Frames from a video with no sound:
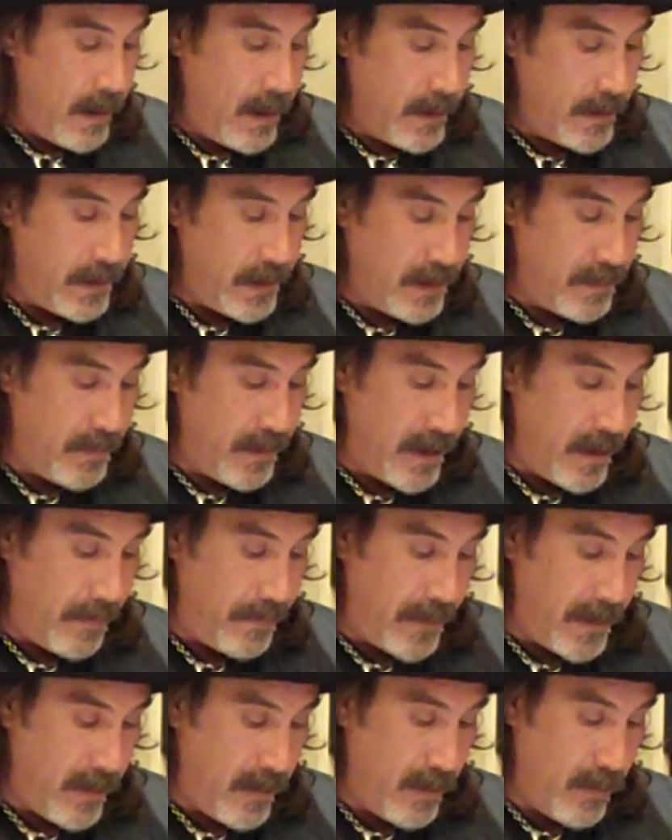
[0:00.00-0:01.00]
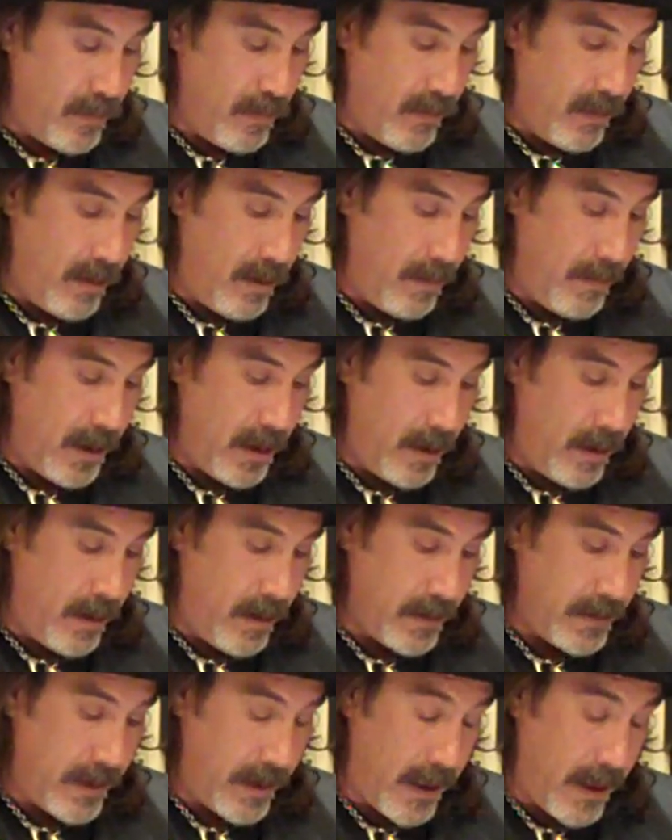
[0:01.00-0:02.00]
She's been up there in her room a
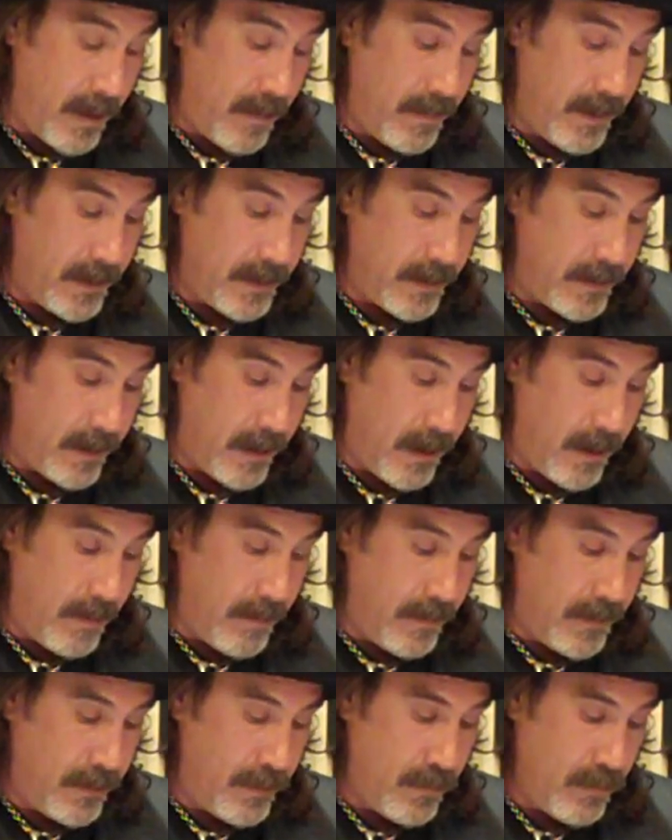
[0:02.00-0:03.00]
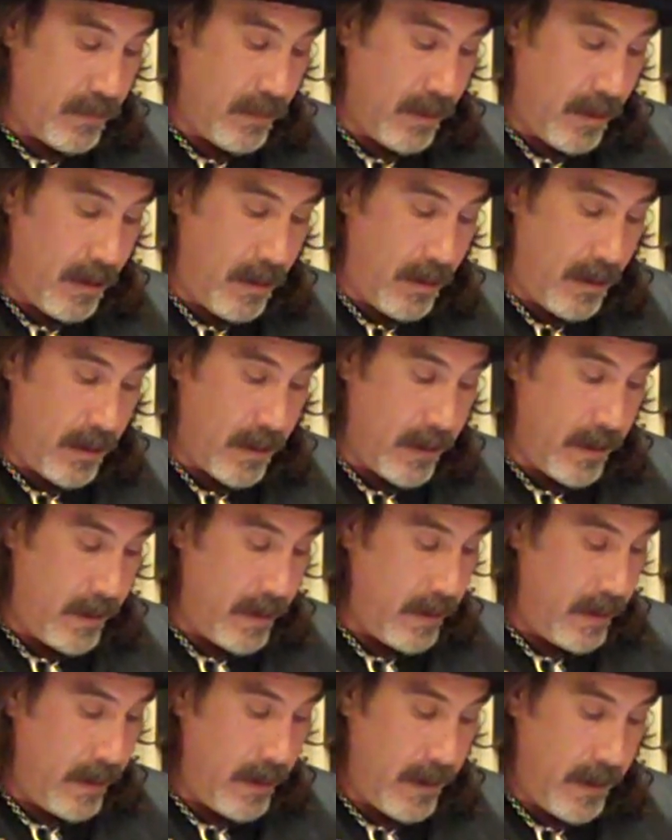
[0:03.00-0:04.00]
long time this time, too long,
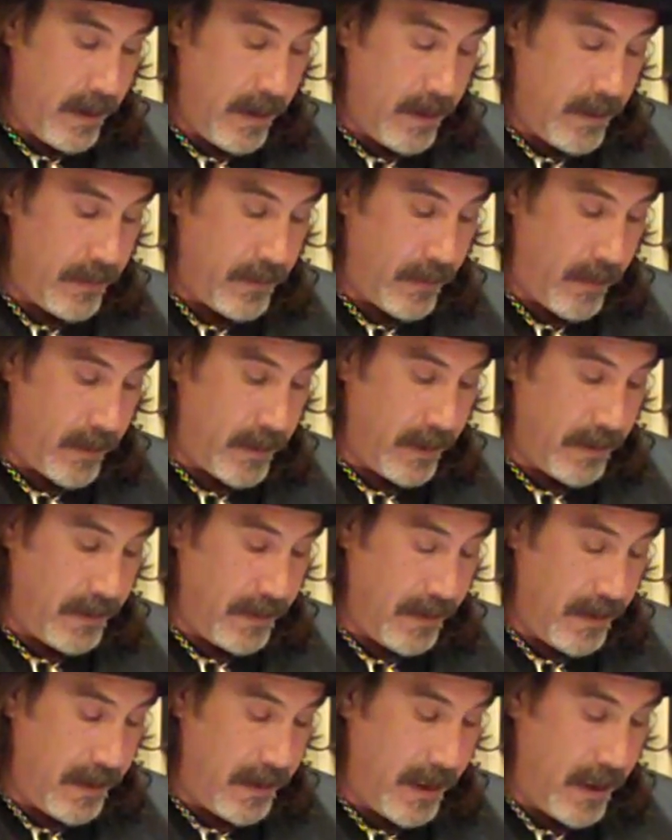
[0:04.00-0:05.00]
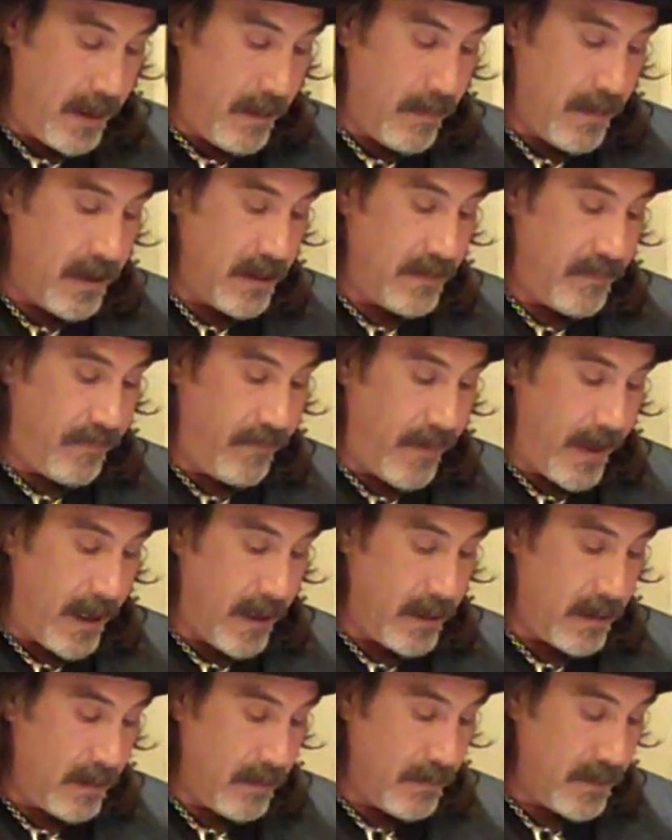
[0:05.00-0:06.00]
talking to the demons,
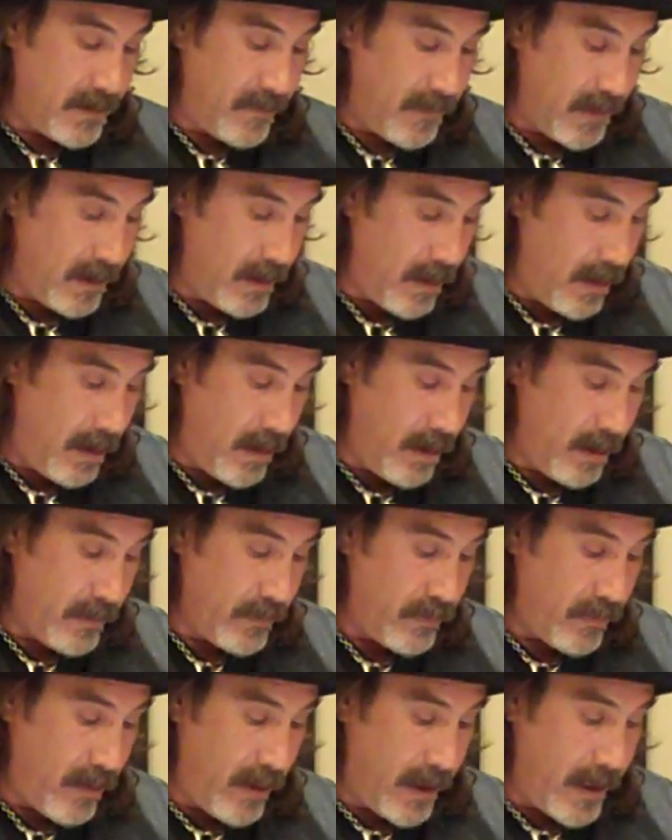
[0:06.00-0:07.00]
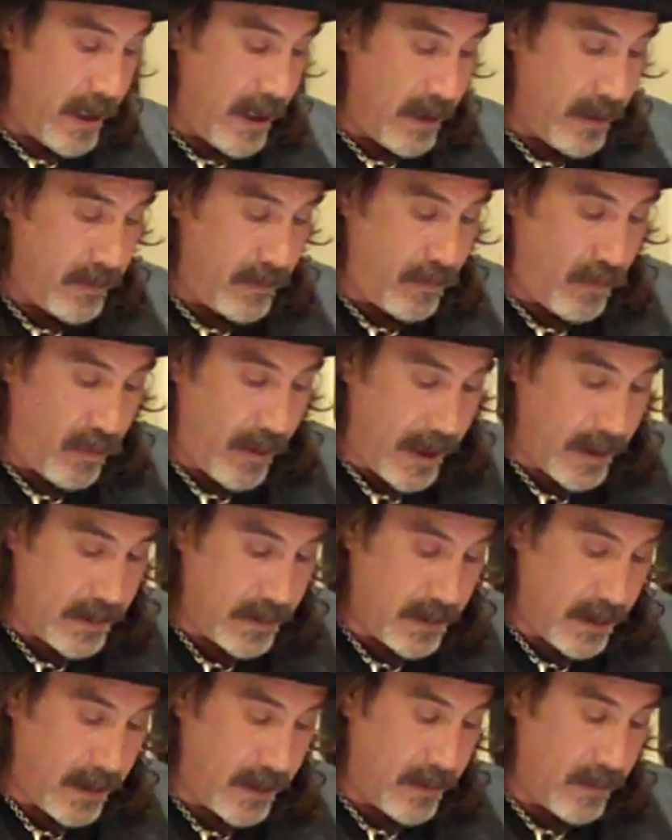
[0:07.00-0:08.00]
phantoms of a long, drawn-out crack
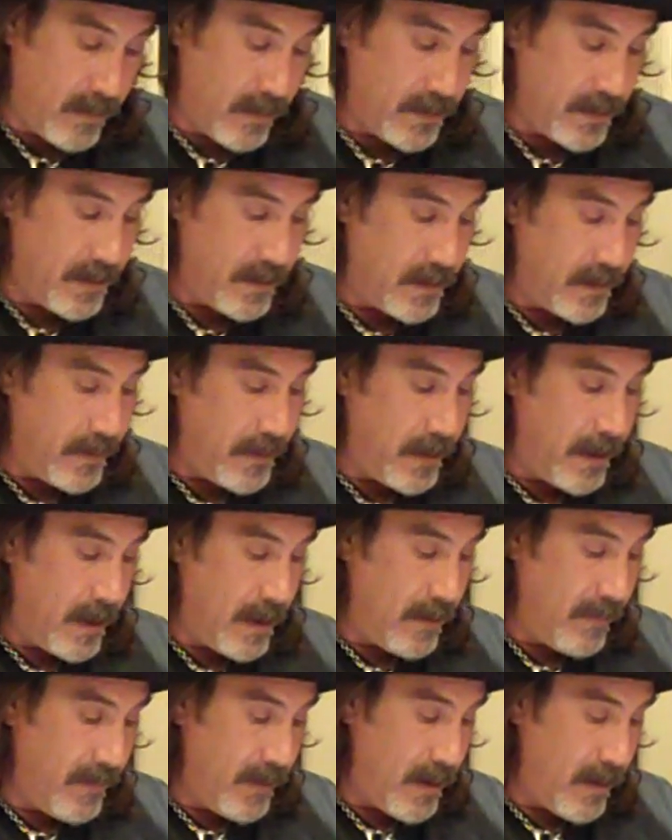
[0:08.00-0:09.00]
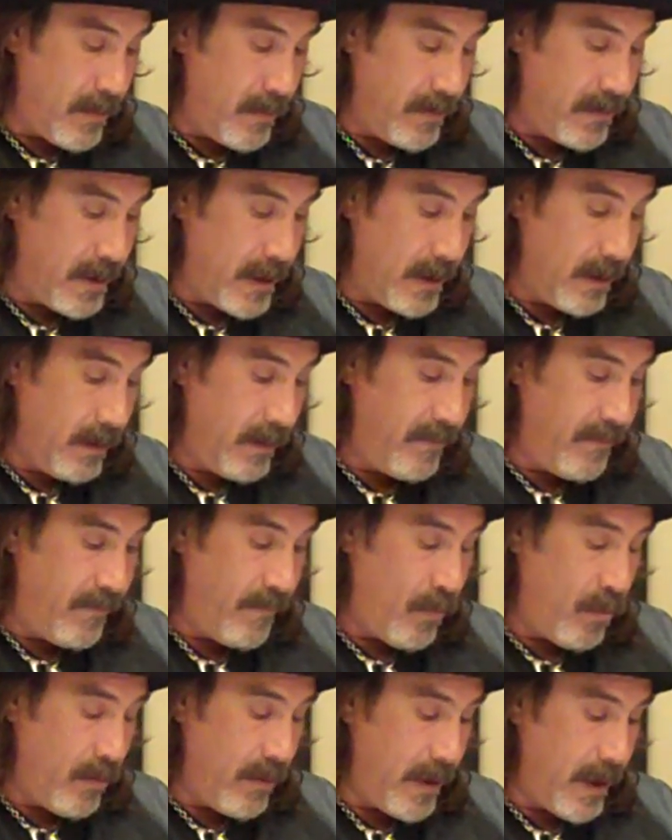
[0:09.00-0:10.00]
psychosis at the end of another deadly
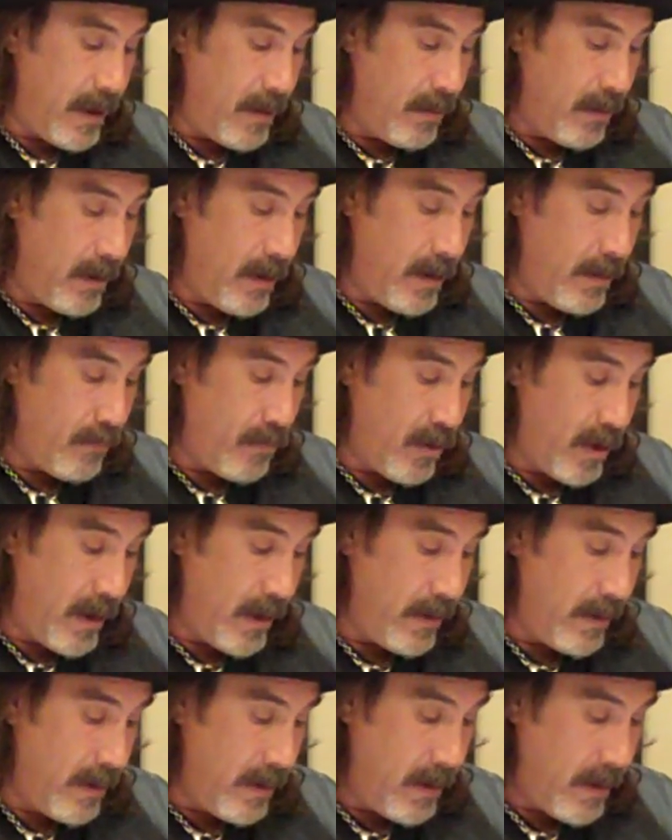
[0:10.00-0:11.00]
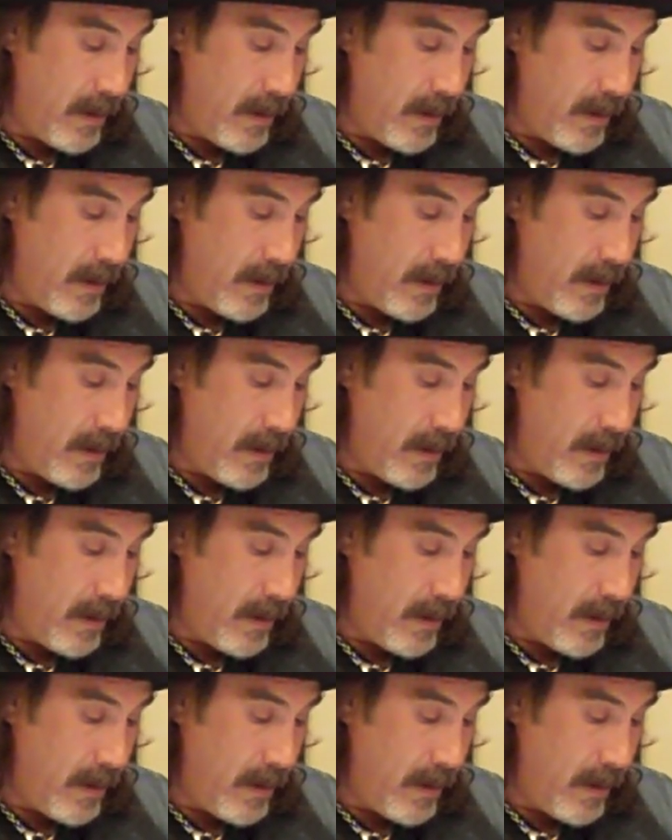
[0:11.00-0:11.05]
4-day run,